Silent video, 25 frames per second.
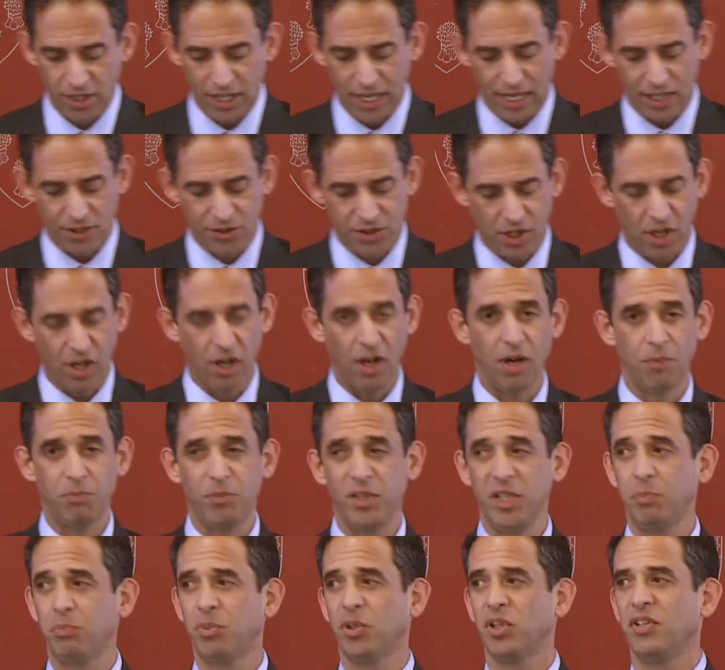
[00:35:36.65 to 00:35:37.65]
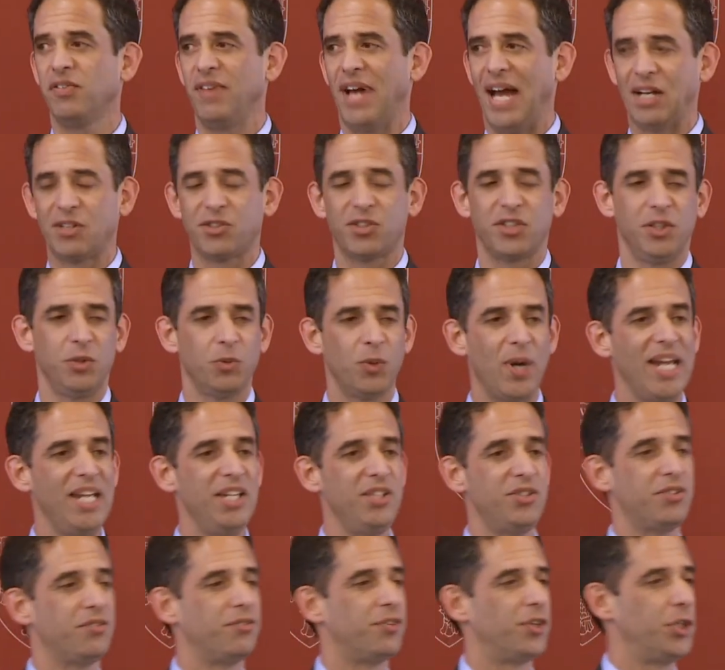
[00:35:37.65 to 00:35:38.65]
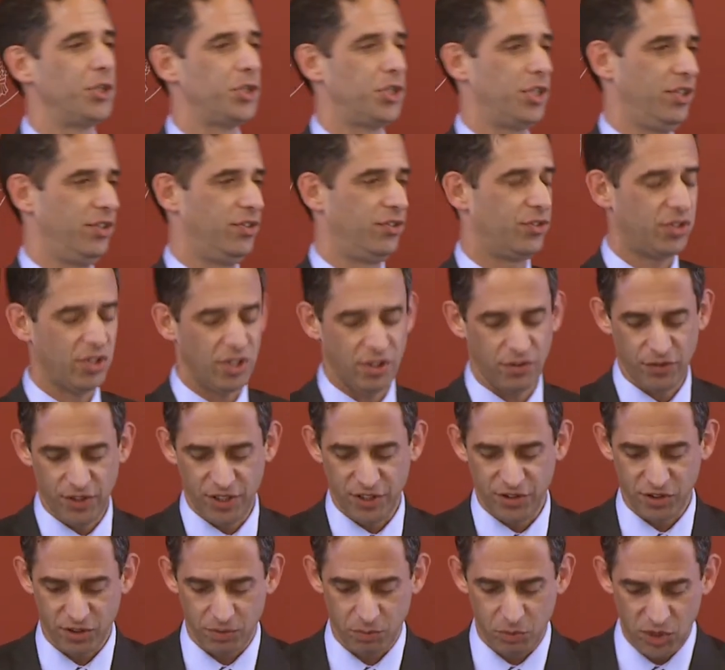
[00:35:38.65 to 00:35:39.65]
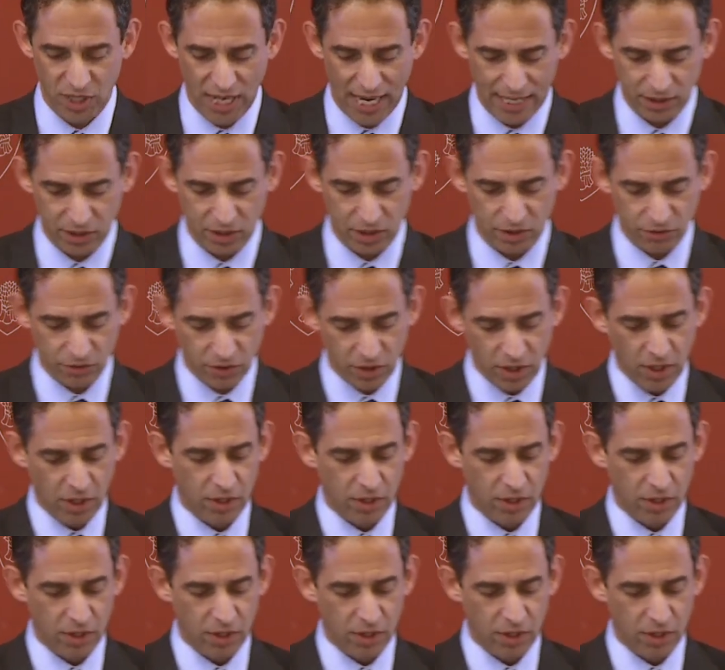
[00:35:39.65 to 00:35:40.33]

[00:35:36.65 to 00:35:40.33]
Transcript: that uh, people have actually raised versions of this objective.